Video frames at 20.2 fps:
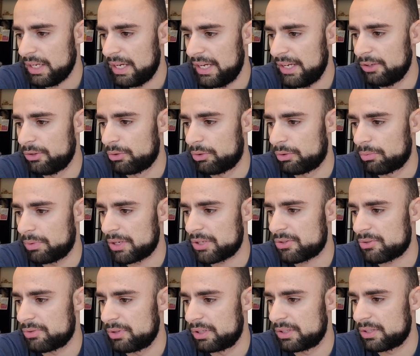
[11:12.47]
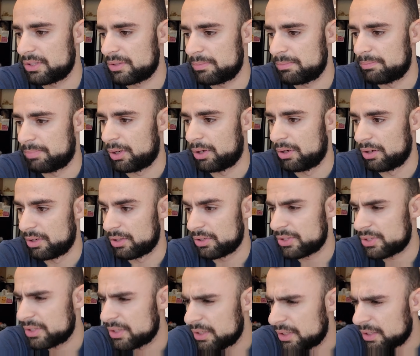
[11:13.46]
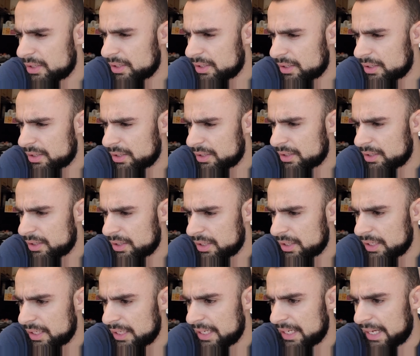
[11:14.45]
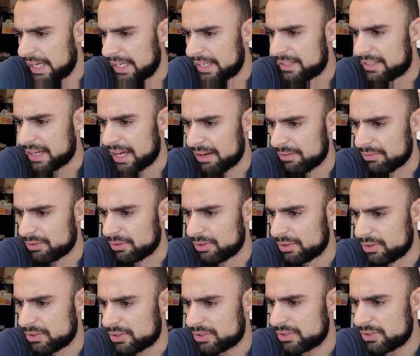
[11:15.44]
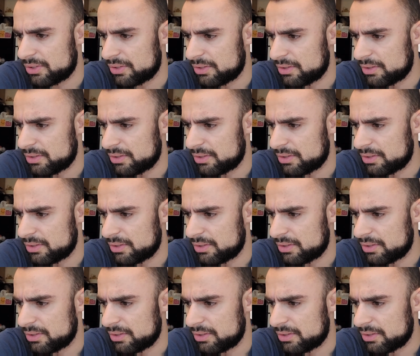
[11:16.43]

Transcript: Indoor restaurants, bars, and taverns.